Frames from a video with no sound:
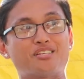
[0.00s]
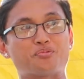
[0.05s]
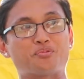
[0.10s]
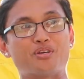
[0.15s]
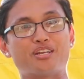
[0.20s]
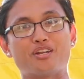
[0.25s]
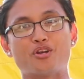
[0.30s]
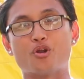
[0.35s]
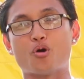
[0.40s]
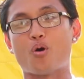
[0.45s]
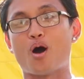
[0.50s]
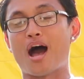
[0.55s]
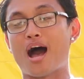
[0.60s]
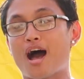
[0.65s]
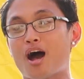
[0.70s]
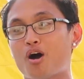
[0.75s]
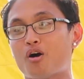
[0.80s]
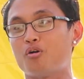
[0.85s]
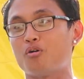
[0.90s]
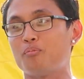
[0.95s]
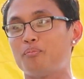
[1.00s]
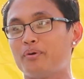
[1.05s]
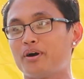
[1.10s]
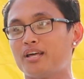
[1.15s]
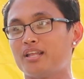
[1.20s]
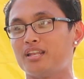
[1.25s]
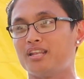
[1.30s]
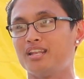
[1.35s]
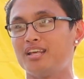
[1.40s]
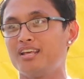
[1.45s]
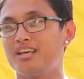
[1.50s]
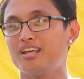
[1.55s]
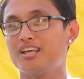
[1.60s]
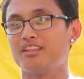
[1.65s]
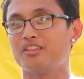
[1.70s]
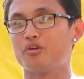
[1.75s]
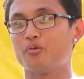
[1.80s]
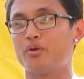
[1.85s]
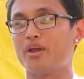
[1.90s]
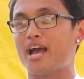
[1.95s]
because we didn't know how. But
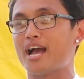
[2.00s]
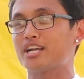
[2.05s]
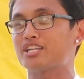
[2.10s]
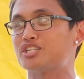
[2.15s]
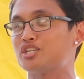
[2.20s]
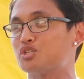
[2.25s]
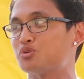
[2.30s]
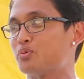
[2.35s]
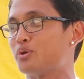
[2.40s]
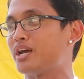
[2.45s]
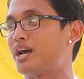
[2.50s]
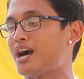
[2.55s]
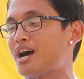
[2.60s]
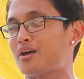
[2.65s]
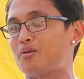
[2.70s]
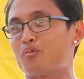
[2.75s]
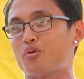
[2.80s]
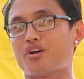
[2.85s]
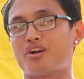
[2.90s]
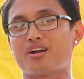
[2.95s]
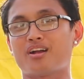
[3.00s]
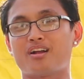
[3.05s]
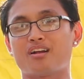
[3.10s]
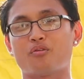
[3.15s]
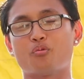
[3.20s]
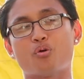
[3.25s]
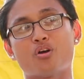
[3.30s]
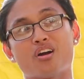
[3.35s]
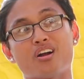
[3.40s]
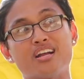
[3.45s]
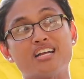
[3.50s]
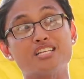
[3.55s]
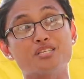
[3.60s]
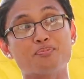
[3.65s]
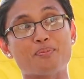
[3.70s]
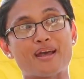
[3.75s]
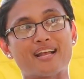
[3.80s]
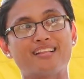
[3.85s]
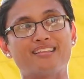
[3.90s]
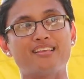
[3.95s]
the reactions we got were were
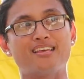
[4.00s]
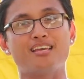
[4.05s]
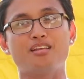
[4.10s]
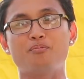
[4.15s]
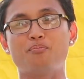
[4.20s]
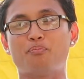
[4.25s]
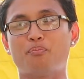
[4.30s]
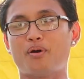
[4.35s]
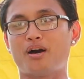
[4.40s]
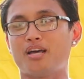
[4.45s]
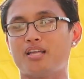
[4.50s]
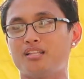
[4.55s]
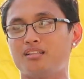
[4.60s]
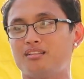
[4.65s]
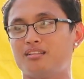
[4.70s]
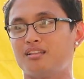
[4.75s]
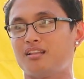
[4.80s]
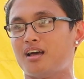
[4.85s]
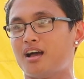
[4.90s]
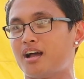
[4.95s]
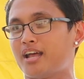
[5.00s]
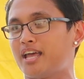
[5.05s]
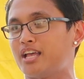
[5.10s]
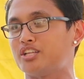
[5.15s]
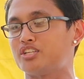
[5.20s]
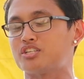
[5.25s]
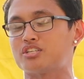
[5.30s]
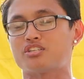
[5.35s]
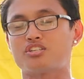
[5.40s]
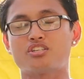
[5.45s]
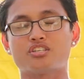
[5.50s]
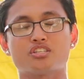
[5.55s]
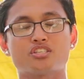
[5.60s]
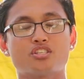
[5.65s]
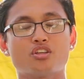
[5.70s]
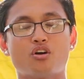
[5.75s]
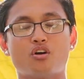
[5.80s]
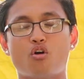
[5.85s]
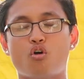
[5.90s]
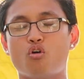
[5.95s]
expected, but again, just just
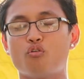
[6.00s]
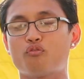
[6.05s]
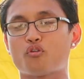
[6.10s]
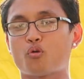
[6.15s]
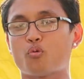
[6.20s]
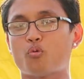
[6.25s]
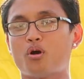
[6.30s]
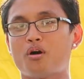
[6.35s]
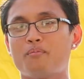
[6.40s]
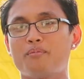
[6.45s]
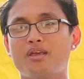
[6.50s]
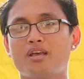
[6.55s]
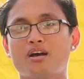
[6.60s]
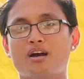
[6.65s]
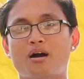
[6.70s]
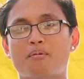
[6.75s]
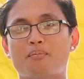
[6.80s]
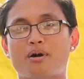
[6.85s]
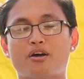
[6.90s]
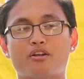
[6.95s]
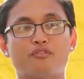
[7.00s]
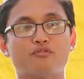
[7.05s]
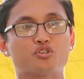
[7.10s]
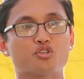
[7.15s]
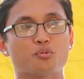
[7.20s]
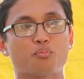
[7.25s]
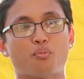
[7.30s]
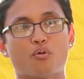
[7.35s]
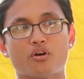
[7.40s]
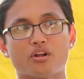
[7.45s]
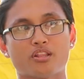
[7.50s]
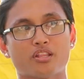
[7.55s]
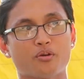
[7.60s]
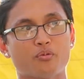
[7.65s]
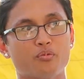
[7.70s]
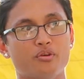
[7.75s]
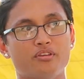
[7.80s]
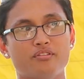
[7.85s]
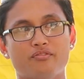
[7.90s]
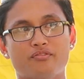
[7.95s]
the overwhelming amount of support that
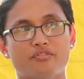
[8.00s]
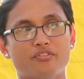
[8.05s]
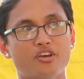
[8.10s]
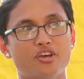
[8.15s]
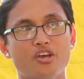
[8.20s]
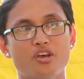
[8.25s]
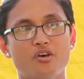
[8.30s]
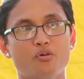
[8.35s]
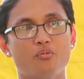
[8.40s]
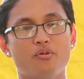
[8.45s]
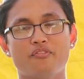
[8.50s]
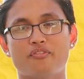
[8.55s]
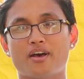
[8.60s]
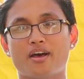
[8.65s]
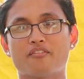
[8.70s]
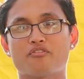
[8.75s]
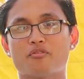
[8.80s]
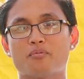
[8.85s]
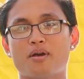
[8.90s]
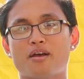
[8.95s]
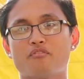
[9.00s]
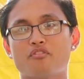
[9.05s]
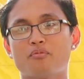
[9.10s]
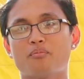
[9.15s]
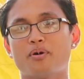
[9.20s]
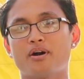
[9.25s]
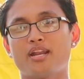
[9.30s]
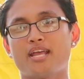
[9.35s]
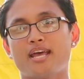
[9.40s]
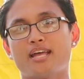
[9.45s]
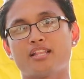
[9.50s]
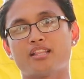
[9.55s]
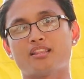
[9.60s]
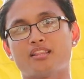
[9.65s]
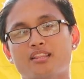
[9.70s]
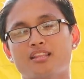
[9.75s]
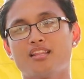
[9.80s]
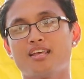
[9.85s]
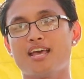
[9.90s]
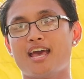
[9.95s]
we've we've had from everybody and
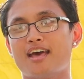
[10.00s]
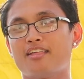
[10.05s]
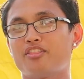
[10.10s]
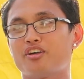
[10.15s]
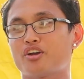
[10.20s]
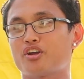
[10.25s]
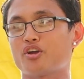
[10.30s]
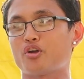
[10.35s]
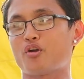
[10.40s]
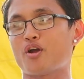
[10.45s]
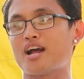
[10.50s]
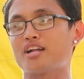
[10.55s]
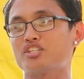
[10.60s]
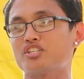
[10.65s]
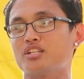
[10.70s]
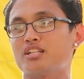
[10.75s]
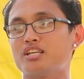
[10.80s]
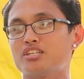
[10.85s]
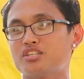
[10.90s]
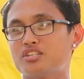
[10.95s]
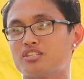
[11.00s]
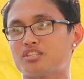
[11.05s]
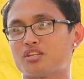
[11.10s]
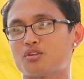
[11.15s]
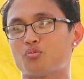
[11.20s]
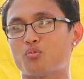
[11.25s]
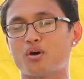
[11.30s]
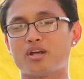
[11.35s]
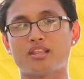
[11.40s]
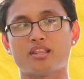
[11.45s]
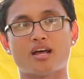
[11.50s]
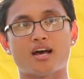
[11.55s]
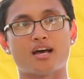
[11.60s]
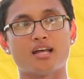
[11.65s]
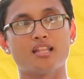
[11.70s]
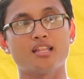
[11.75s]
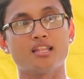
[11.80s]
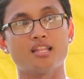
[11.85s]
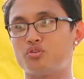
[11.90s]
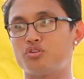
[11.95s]
and the congratulations and
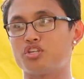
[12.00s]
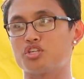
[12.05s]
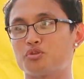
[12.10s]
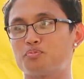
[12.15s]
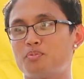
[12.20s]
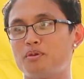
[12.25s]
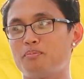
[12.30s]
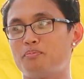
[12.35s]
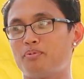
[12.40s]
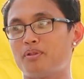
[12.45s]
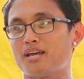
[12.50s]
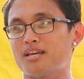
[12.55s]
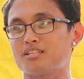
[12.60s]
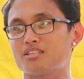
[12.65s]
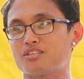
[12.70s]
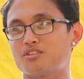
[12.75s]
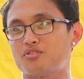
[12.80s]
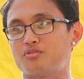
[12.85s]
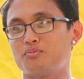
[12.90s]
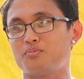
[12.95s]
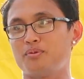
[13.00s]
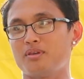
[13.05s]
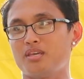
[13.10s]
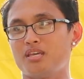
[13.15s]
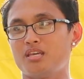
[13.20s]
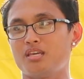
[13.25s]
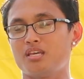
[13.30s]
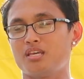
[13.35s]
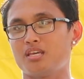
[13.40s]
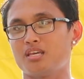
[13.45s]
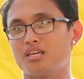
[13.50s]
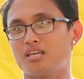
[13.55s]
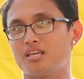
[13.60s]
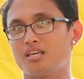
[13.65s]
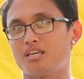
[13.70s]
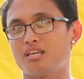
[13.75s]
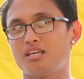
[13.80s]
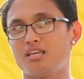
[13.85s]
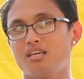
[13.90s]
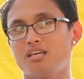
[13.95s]
whatnot. To just be blessed to be
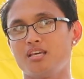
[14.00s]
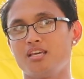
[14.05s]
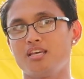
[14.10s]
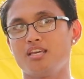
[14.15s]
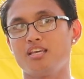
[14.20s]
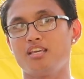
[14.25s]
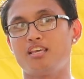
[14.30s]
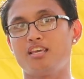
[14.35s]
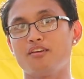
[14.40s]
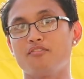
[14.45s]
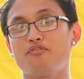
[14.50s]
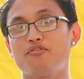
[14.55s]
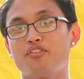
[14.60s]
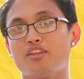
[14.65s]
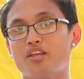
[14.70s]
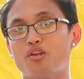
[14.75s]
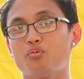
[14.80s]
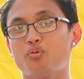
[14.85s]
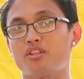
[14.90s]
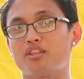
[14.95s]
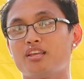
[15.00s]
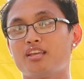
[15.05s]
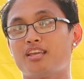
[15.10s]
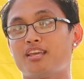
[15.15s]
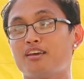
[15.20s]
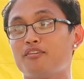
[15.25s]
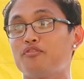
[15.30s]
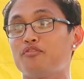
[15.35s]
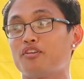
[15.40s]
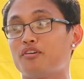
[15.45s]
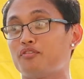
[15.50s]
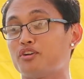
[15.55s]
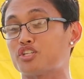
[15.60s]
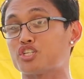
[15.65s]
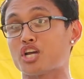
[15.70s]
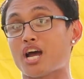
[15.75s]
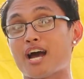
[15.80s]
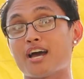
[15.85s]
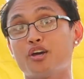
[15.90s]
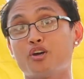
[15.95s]
gifted the gift of a
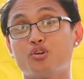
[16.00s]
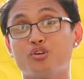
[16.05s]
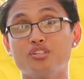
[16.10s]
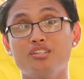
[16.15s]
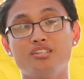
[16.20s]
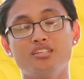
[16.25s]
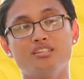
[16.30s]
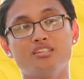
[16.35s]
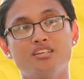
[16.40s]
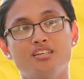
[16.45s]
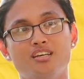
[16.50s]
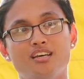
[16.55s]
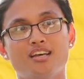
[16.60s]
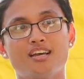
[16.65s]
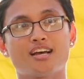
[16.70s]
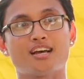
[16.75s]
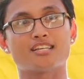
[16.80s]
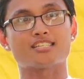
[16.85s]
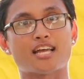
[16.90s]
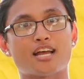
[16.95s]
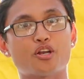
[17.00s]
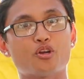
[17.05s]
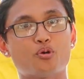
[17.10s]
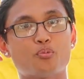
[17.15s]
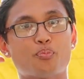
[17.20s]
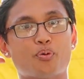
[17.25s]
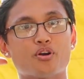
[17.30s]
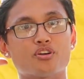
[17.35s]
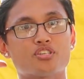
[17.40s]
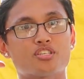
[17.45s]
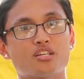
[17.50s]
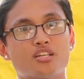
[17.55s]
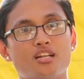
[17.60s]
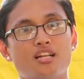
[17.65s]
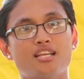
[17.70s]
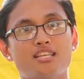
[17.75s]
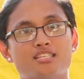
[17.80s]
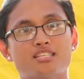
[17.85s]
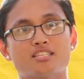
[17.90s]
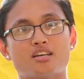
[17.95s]
child, because I know
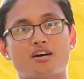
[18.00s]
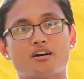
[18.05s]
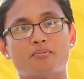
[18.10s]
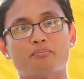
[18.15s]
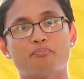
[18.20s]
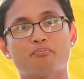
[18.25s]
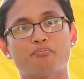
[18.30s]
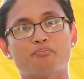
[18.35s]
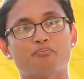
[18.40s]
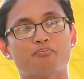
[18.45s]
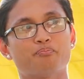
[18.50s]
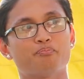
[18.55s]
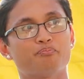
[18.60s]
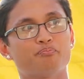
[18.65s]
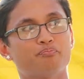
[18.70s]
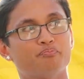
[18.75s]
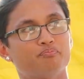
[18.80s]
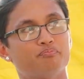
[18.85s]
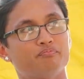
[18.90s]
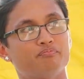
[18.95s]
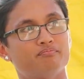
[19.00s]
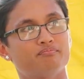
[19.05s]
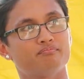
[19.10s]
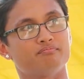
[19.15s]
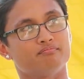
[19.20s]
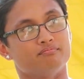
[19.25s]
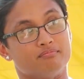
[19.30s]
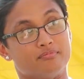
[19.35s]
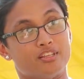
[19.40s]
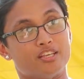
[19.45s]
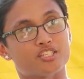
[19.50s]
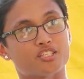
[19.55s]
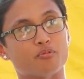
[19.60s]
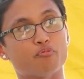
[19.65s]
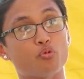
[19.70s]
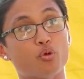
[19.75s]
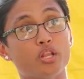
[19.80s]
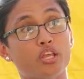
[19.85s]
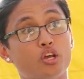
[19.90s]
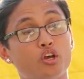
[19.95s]
personally some
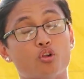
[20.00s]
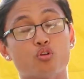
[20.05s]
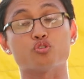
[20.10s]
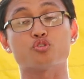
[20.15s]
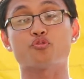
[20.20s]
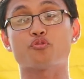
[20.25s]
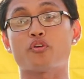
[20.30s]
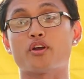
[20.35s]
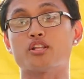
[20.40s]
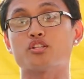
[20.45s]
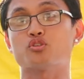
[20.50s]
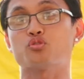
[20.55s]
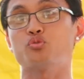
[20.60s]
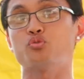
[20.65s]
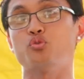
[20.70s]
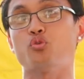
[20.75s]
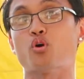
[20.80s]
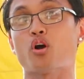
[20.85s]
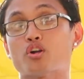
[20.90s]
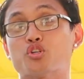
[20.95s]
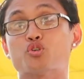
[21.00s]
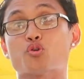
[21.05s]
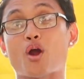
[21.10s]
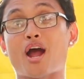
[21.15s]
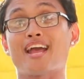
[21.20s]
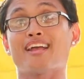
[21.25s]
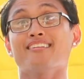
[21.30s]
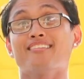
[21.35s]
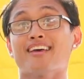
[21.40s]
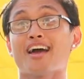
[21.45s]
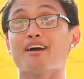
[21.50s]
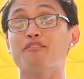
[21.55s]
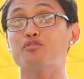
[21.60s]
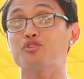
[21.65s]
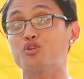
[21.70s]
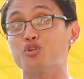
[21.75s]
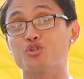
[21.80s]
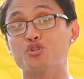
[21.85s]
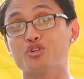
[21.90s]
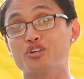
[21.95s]
some really close friends who are trying to have
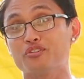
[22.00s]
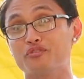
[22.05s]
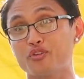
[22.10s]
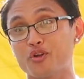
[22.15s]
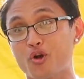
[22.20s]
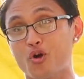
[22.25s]
children of